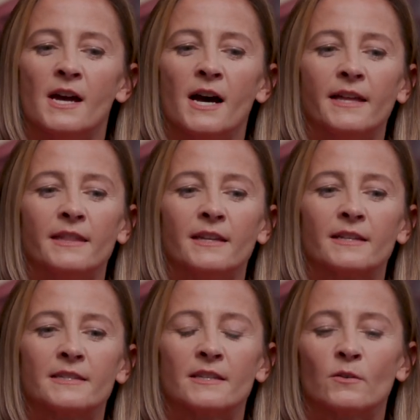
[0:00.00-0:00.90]
I think
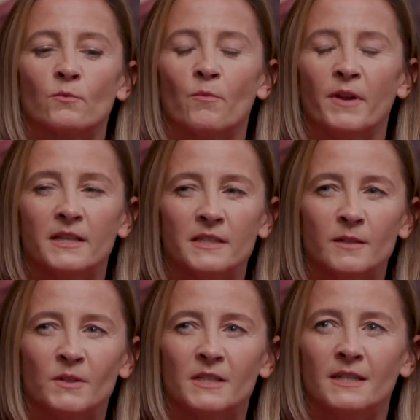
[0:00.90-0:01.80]
it remains to
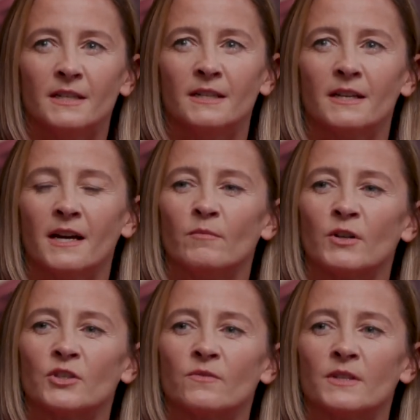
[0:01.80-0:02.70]
be seen how
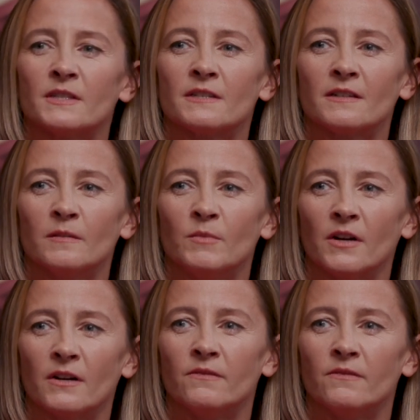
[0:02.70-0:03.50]
much of this is going to be on